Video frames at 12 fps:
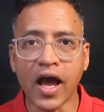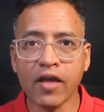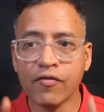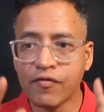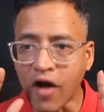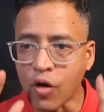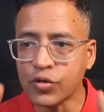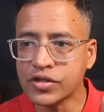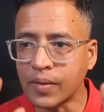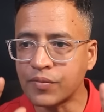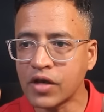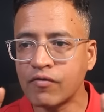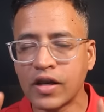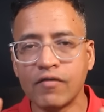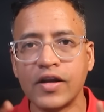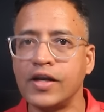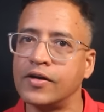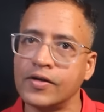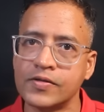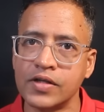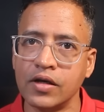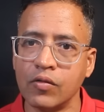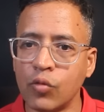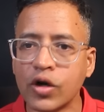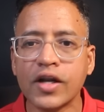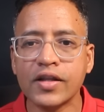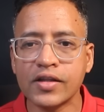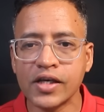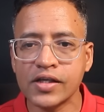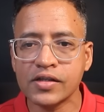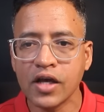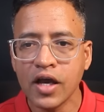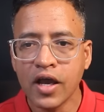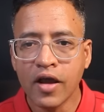I found something very, very interesting. What are the things?